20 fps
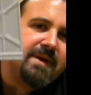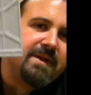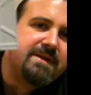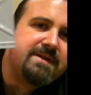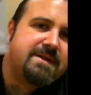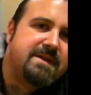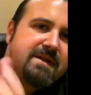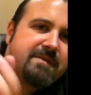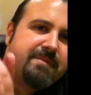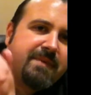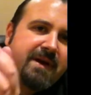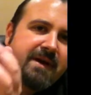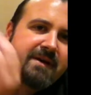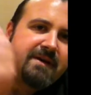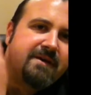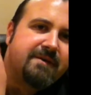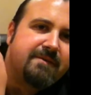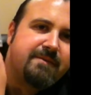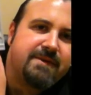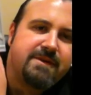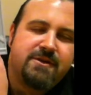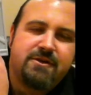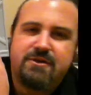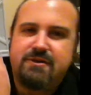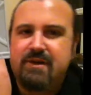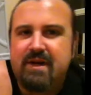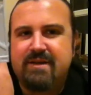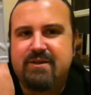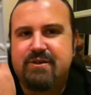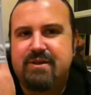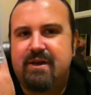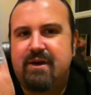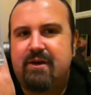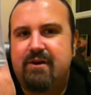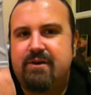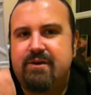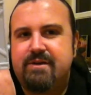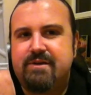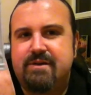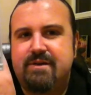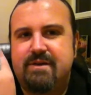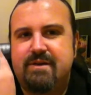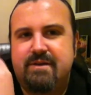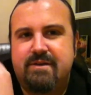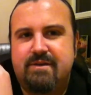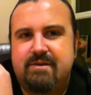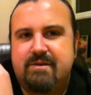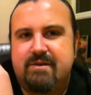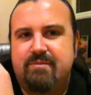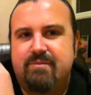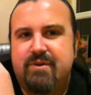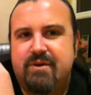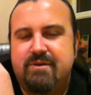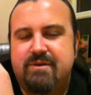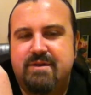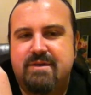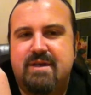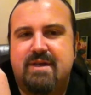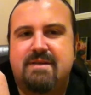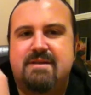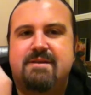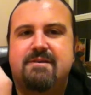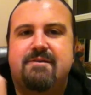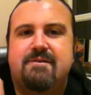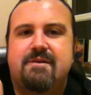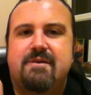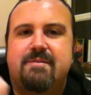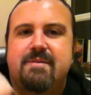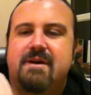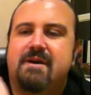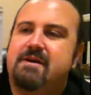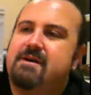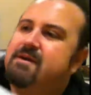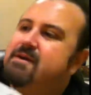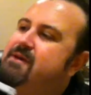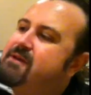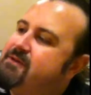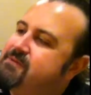bits at the back which actually hide the computer centre at the back.